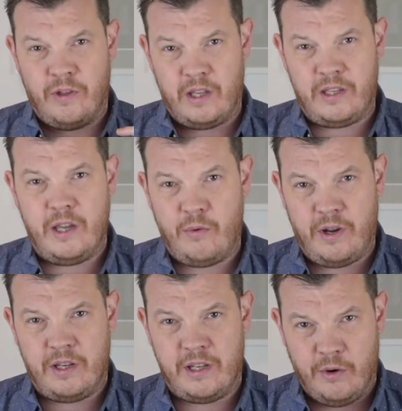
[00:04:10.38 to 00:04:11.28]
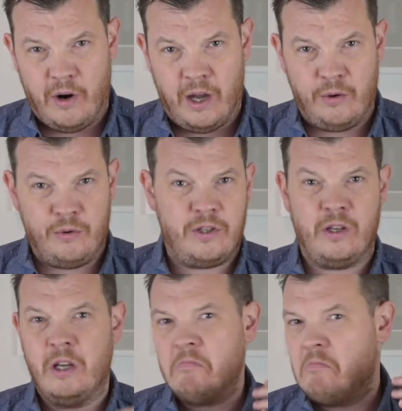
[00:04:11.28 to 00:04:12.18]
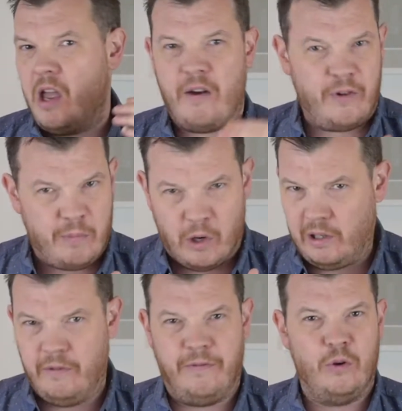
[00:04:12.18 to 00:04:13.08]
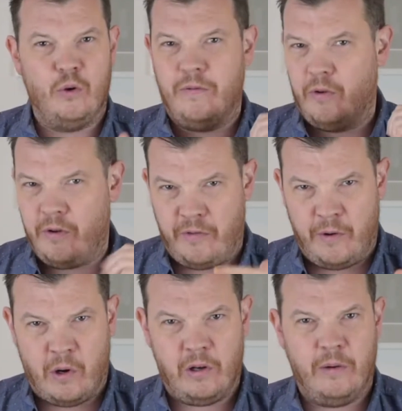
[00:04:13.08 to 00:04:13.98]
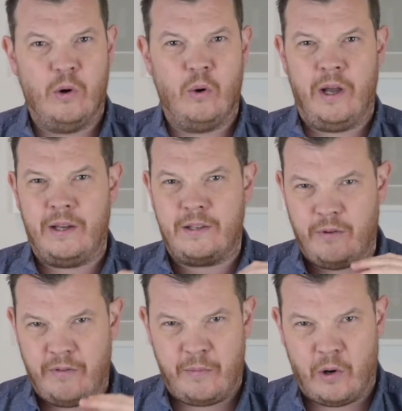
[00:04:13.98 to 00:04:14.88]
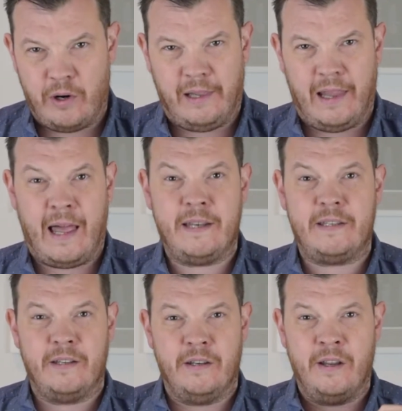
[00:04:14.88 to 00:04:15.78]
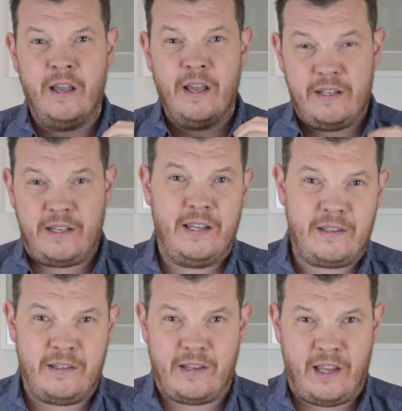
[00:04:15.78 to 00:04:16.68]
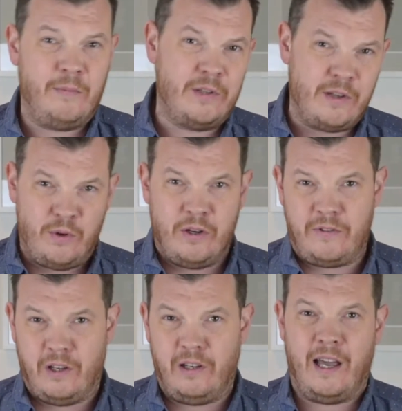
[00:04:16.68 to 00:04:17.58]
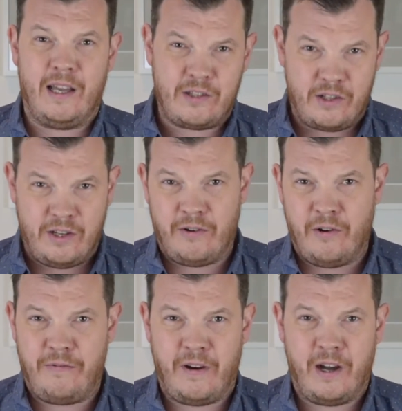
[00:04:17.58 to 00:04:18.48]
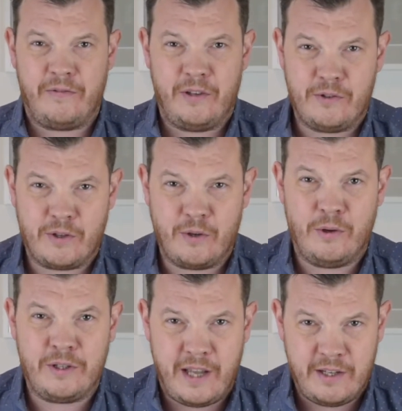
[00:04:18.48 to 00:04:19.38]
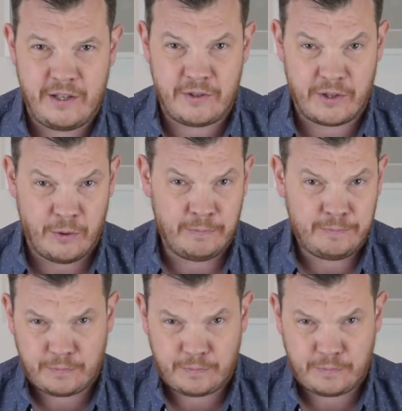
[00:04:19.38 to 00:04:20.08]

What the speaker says: that year in, year out, every bottle of Veuve or every bottle of Moët or every bottle of Lanson tastes the same as it would have done last year or 5 years ago or 10 years ago.